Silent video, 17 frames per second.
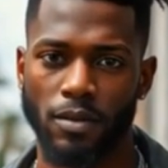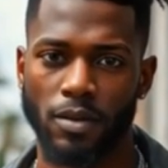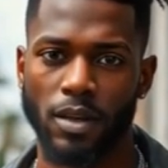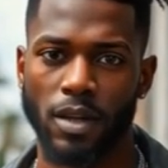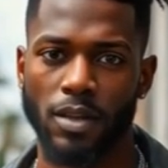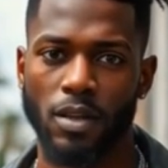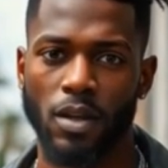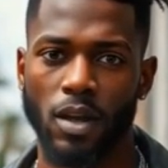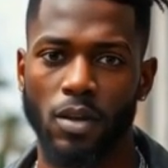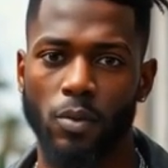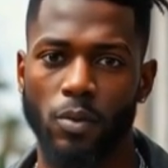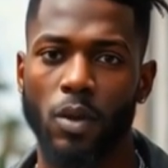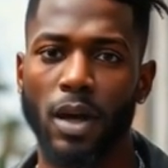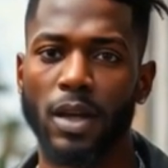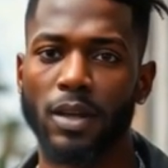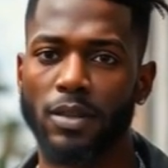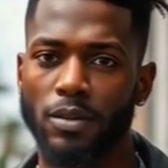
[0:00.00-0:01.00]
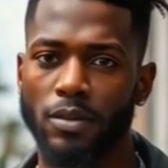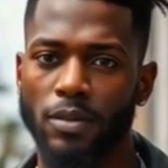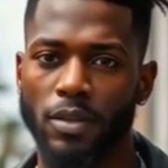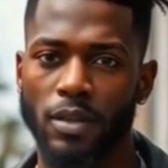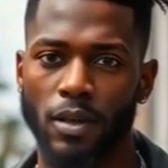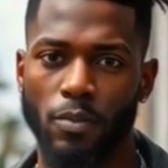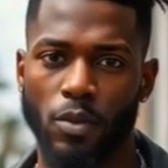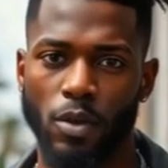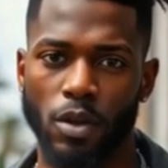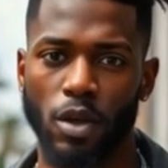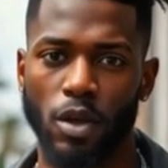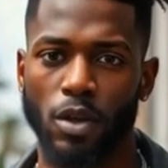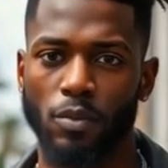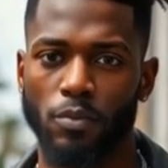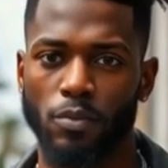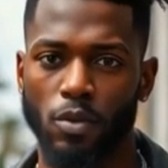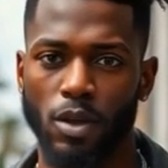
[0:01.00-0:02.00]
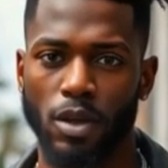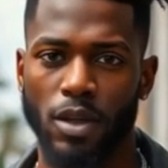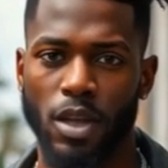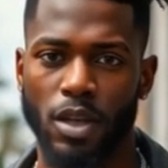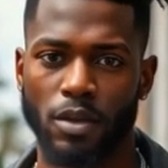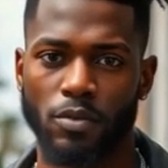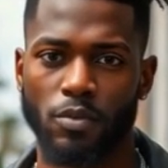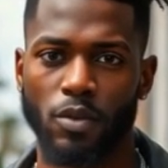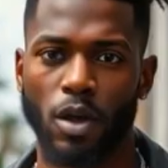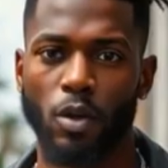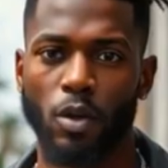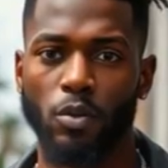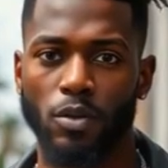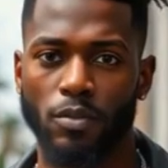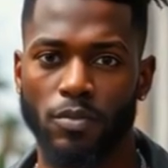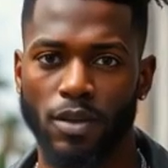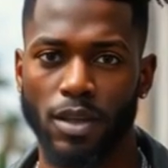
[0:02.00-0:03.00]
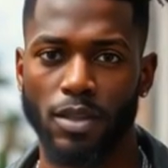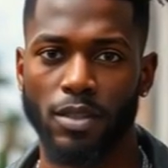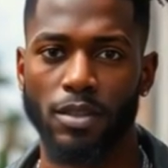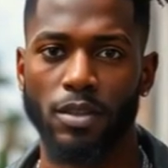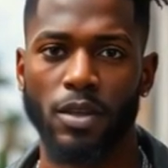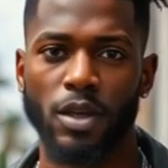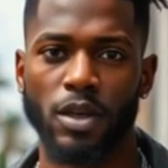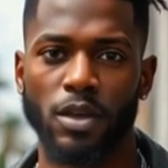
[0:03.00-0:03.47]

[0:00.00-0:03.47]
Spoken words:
It's just right. If you're looking for a gun for home defense,